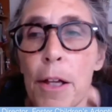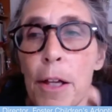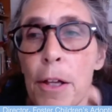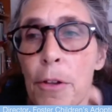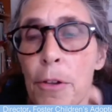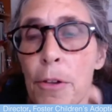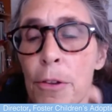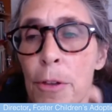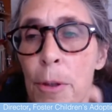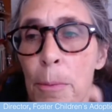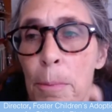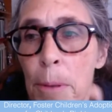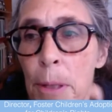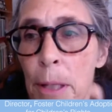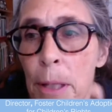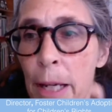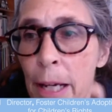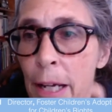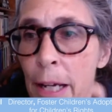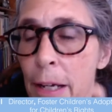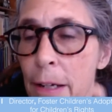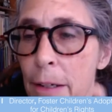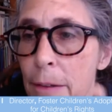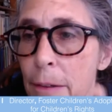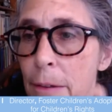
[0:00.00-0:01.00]

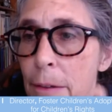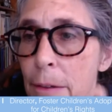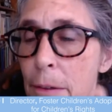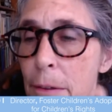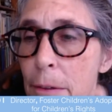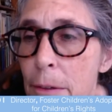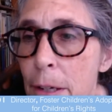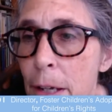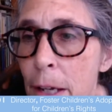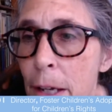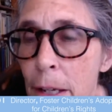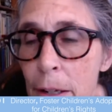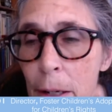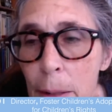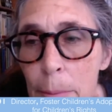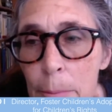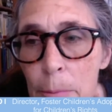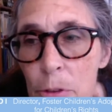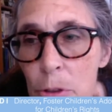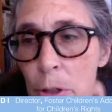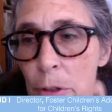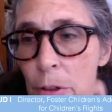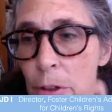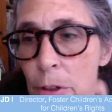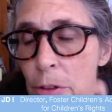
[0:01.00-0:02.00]
plan, and I'm
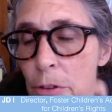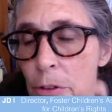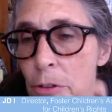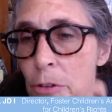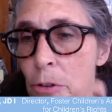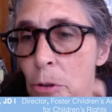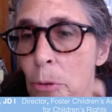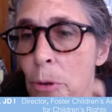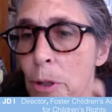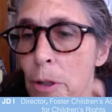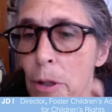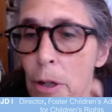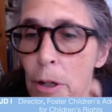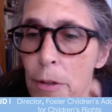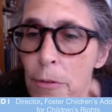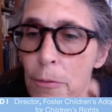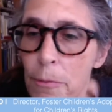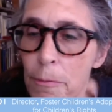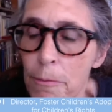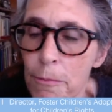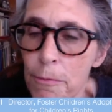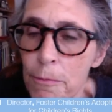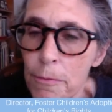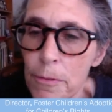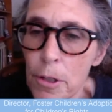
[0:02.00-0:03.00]
sorry this is going on
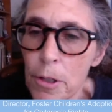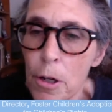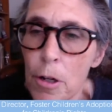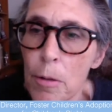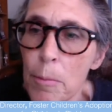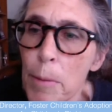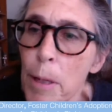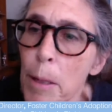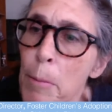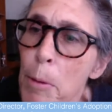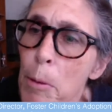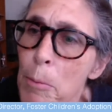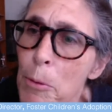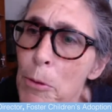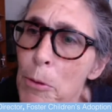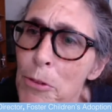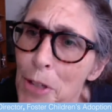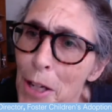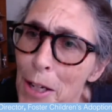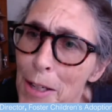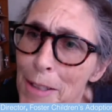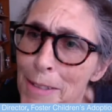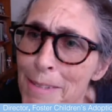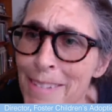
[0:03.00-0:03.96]
long, I'm almost done.